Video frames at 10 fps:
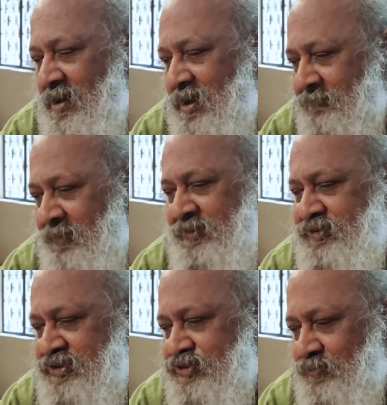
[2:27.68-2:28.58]

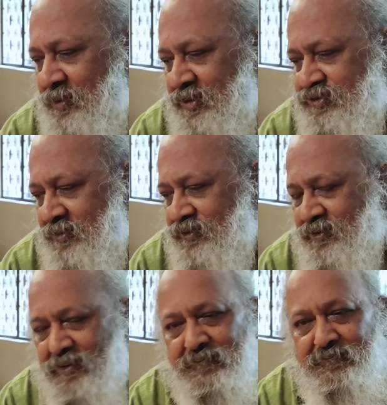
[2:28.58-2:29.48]
emphasis was on
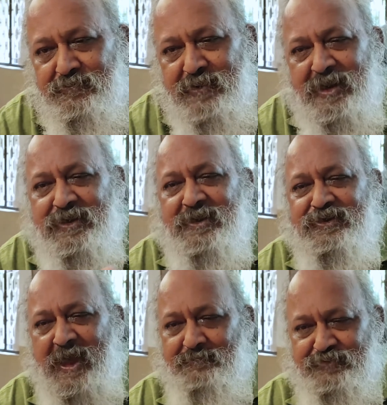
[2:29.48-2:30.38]
building
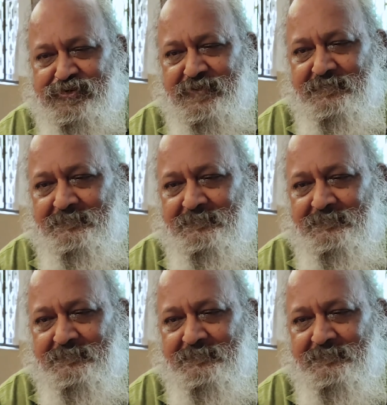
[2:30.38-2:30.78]
dams.